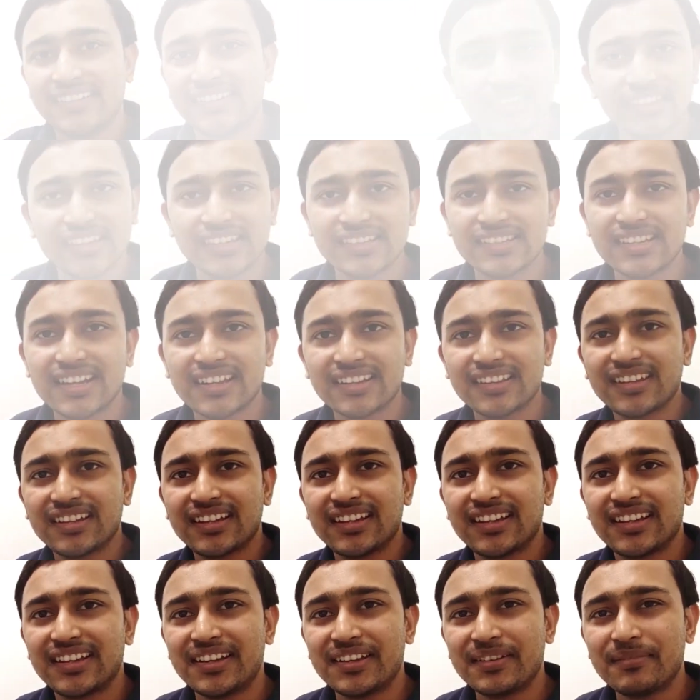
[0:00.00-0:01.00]
These are
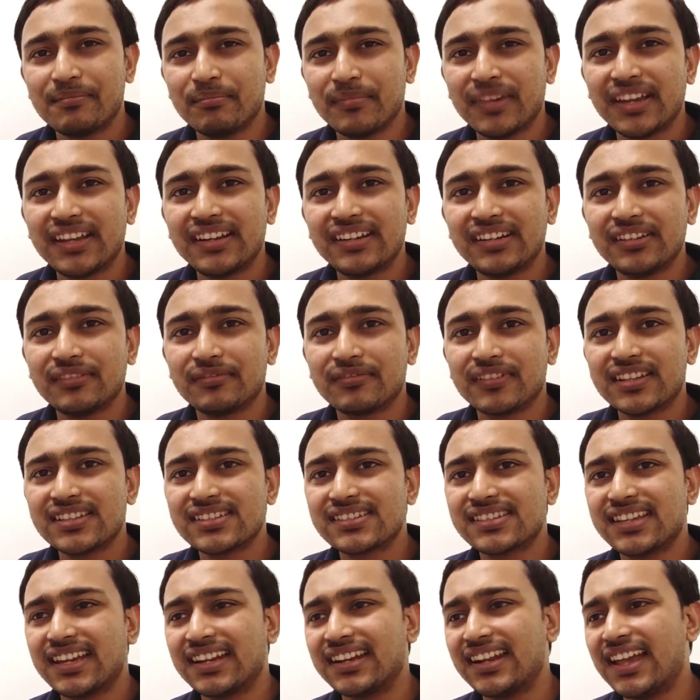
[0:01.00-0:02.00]
the main
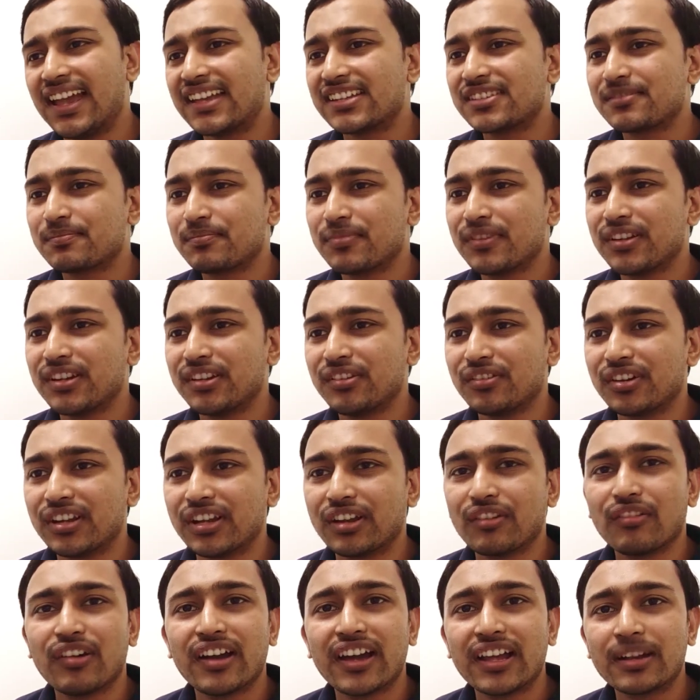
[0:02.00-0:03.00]
difference, and as per your
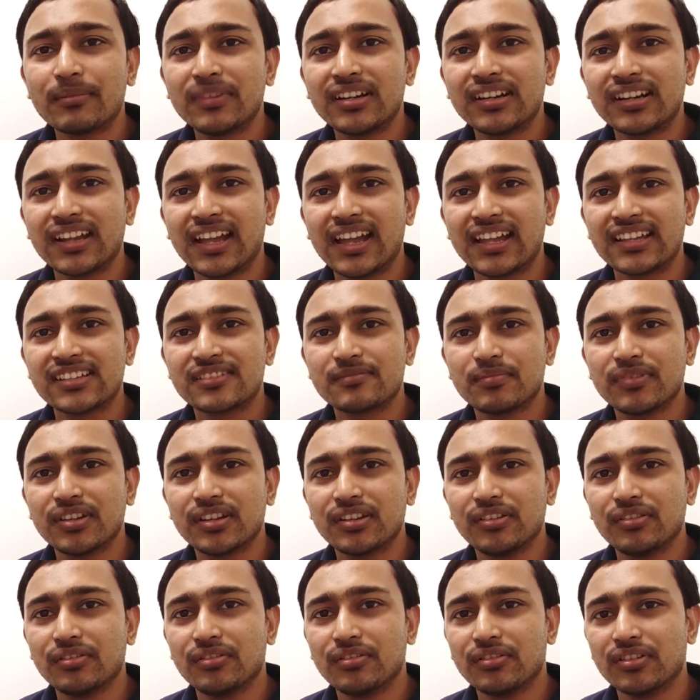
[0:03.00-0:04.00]
requirement, as per
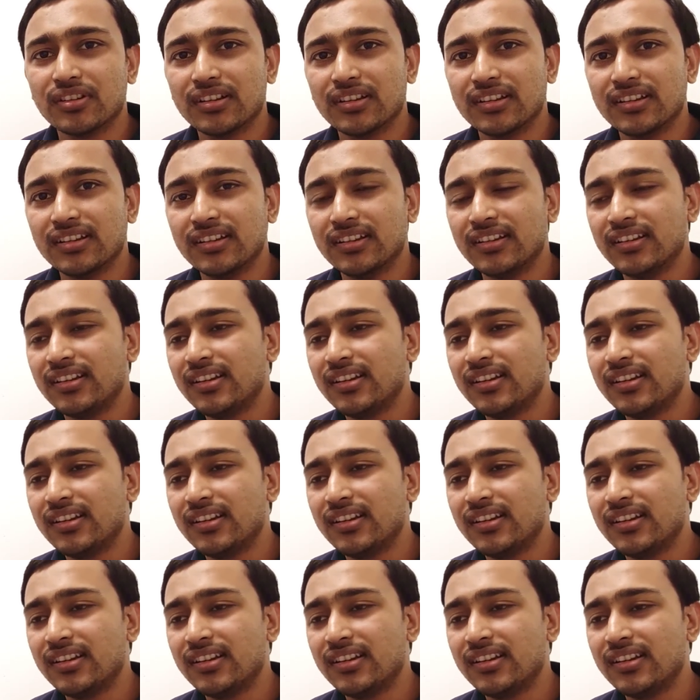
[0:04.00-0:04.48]
your